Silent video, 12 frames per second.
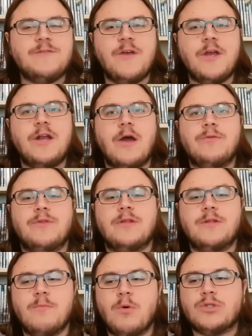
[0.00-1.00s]
And he's
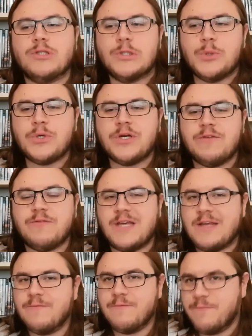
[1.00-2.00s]
figured out that the most
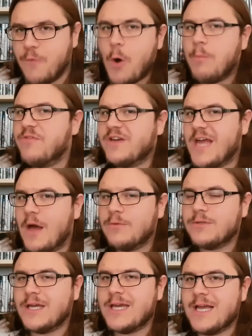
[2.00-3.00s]
lucrative form
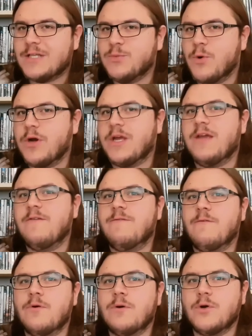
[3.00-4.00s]
of accounting is
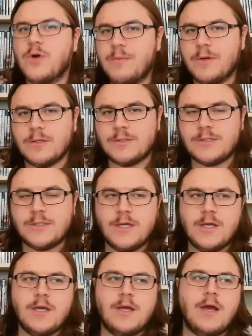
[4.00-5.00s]
working for
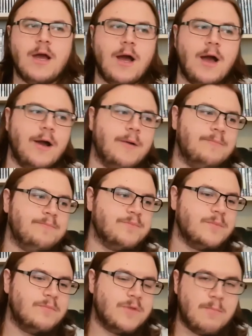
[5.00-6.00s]
criminals.
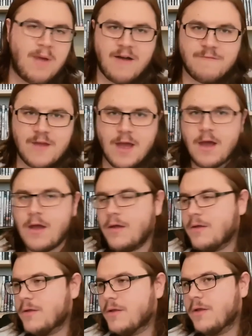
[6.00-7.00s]
Uh, the
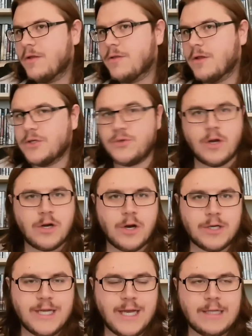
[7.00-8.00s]
mafia,
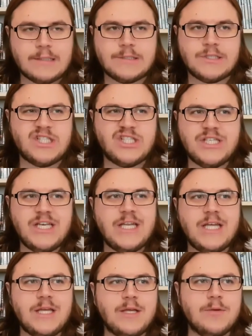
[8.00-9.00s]
the drug cartels,
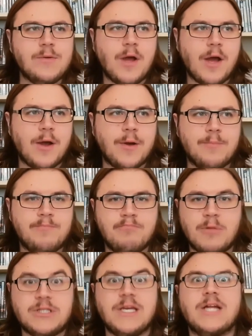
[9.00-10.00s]
seedy
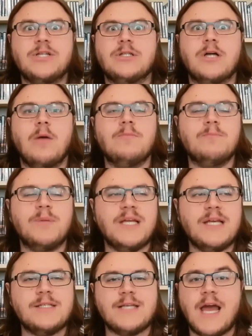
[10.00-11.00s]
uh, multinational
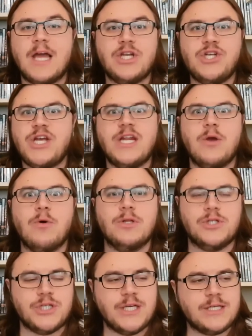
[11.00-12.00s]
companies, and
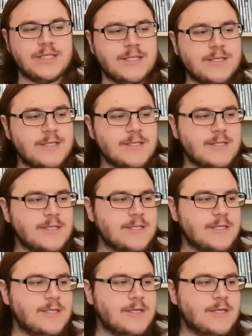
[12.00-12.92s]
shady oil sheiks.